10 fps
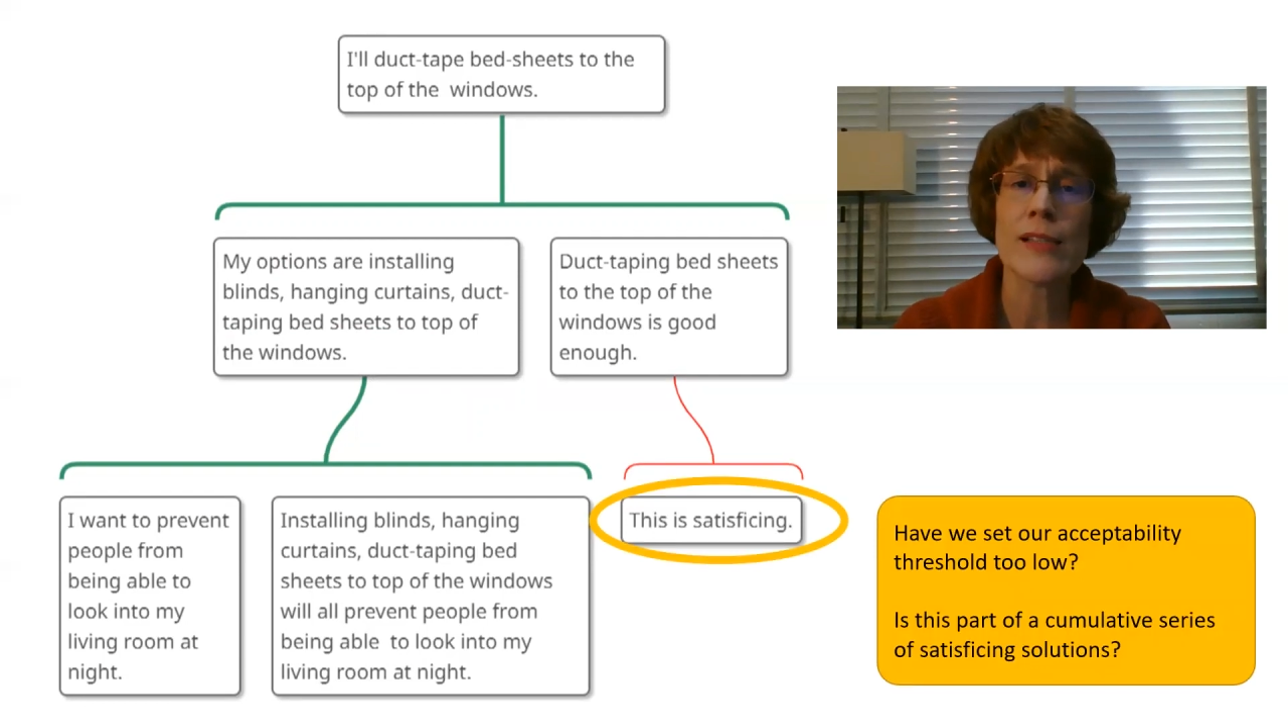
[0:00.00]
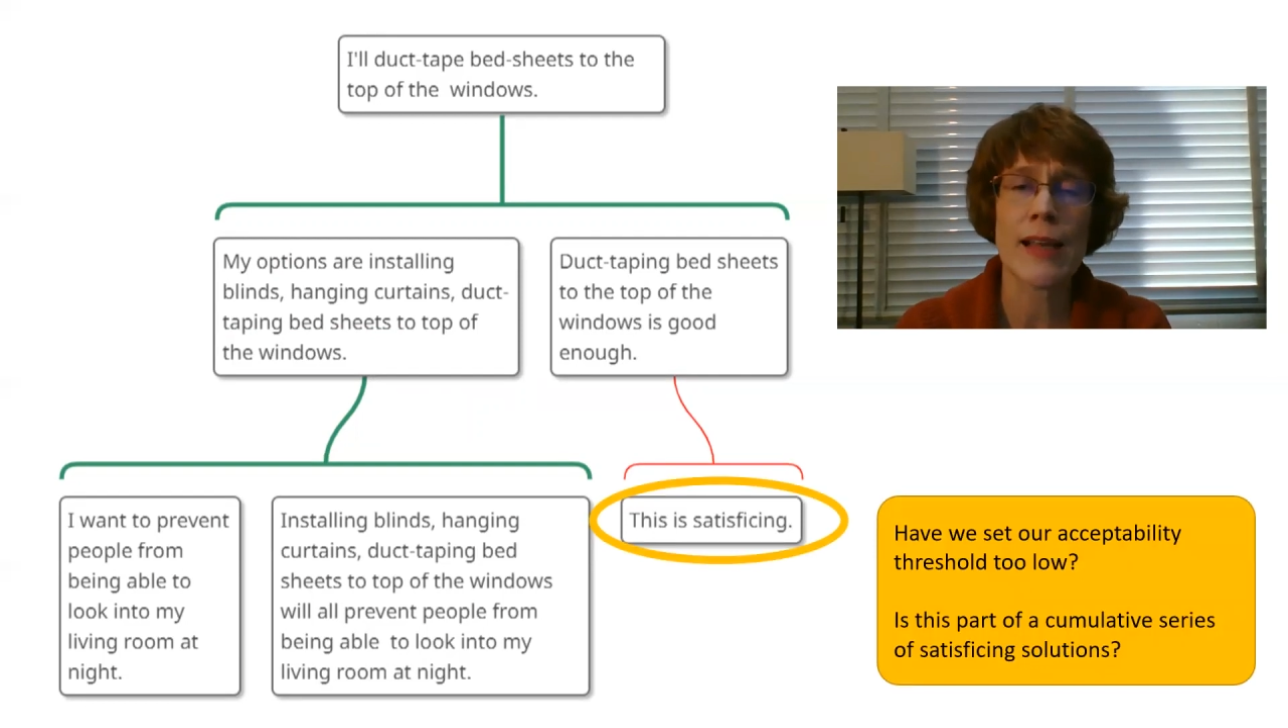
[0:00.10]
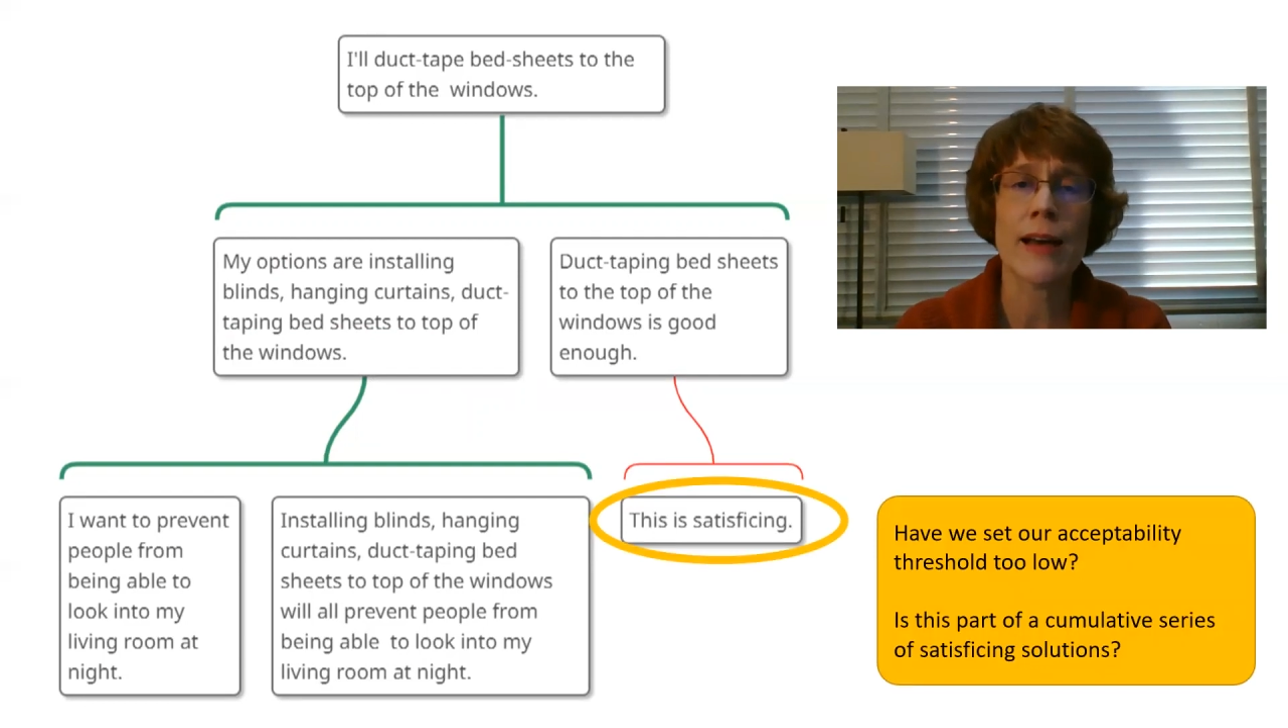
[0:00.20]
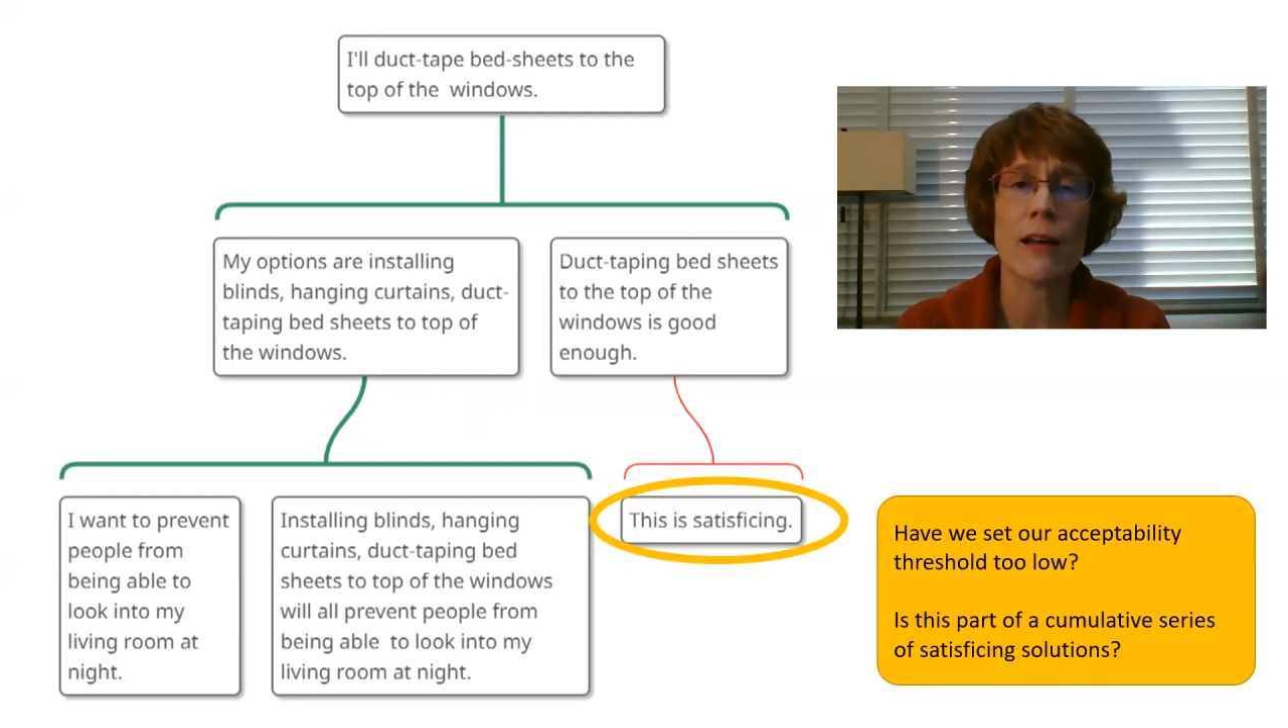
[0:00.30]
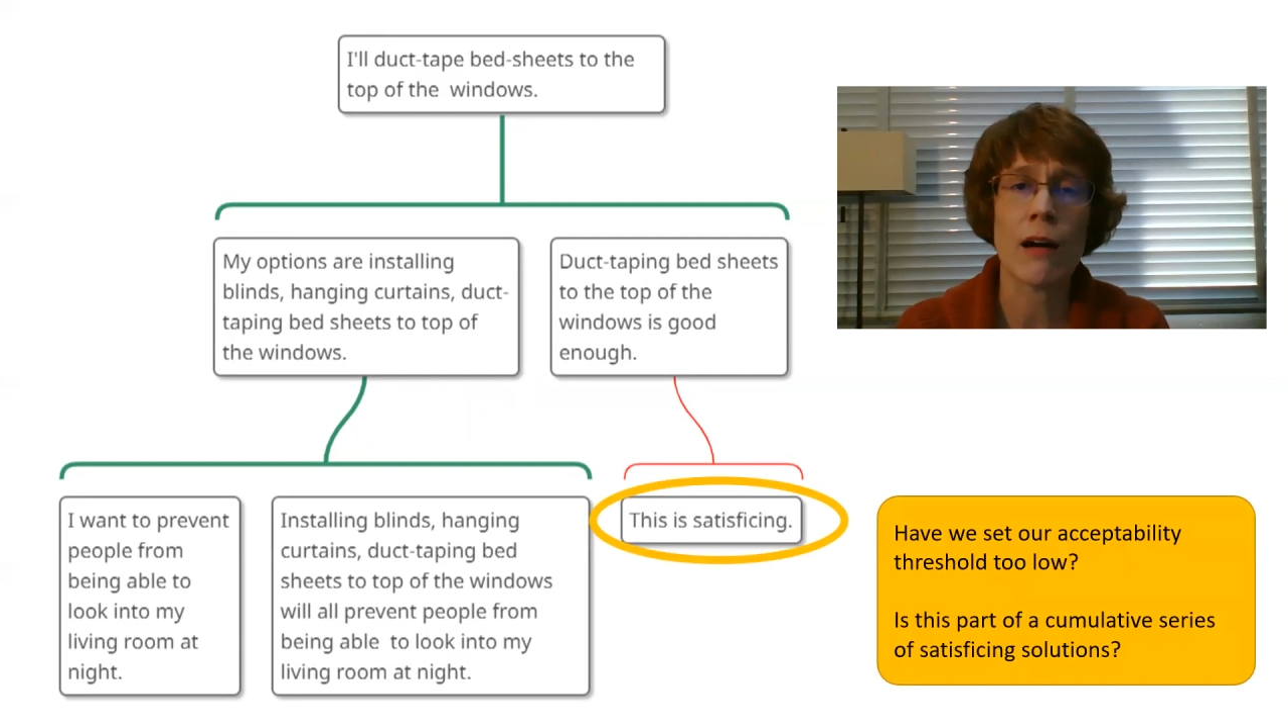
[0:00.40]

set